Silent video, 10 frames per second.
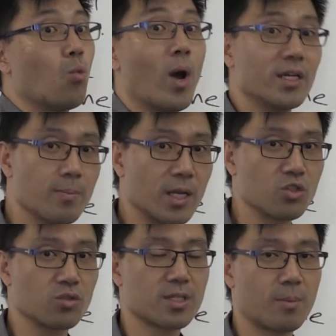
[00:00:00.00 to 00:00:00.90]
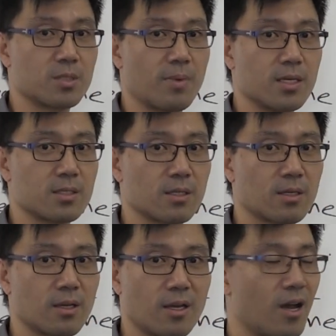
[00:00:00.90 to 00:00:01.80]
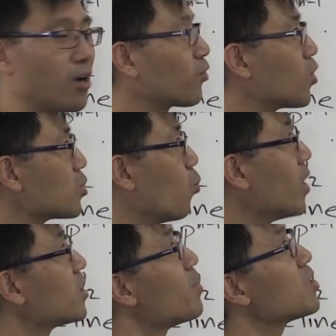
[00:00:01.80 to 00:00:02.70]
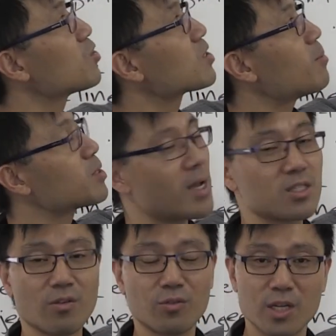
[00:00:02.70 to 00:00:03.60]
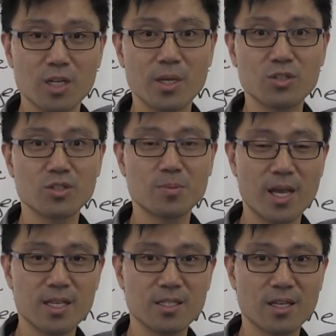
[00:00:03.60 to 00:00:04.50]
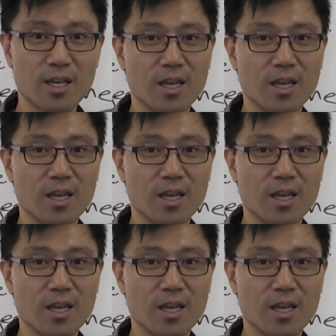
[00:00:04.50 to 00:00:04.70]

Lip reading: a one-dimensional subspace. And of course, a one-dimensional subspace or three-dimensional space